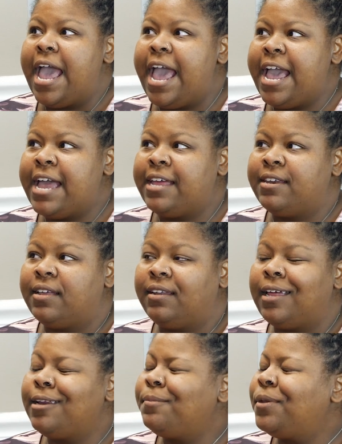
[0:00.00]
and
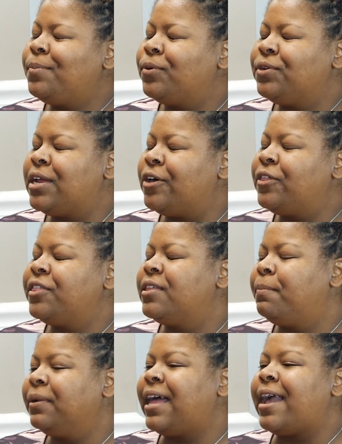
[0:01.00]
letting people know that
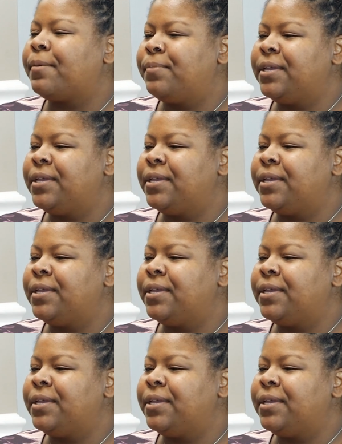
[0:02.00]
the Black